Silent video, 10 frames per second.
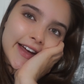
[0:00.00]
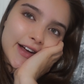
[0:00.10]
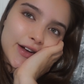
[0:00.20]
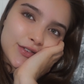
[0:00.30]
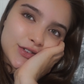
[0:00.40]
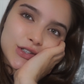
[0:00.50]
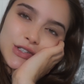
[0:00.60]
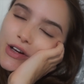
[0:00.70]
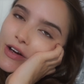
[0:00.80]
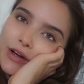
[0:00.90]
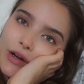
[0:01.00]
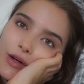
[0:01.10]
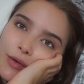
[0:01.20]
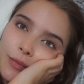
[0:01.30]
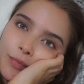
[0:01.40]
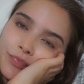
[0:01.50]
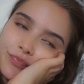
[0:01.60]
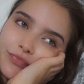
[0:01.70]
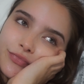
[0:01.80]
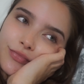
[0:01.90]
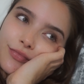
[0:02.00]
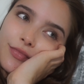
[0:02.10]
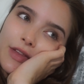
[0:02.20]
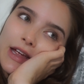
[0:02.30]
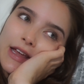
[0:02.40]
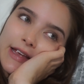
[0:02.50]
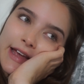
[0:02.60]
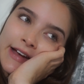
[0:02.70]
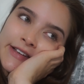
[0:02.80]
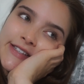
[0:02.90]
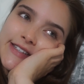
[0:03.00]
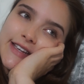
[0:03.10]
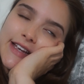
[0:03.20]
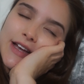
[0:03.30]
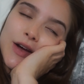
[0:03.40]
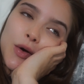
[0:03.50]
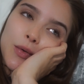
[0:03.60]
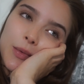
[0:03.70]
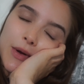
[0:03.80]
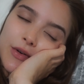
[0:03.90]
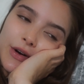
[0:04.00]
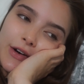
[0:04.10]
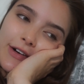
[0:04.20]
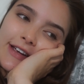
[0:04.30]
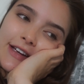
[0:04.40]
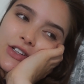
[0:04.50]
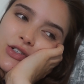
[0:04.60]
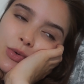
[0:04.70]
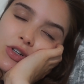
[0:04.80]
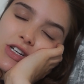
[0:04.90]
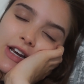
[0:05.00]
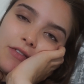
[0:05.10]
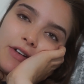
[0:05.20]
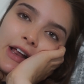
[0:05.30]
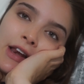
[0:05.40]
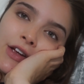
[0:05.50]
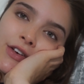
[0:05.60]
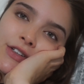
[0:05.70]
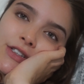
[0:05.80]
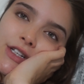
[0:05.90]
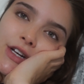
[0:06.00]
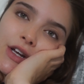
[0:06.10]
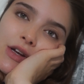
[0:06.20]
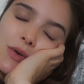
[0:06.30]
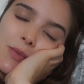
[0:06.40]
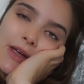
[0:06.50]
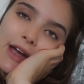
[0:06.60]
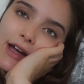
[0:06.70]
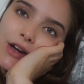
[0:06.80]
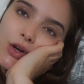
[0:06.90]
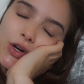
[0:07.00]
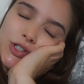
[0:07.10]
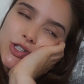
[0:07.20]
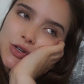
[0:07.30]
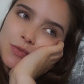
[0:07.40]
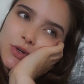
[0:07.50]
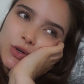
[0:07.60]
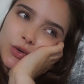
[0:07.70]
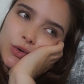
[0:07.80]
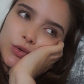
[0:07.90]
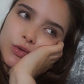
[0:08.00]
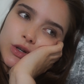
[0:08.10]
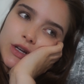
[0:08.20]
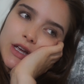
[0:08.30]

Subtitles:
I've just got home. Yes, we were at college watching Love Island. We had a costume call.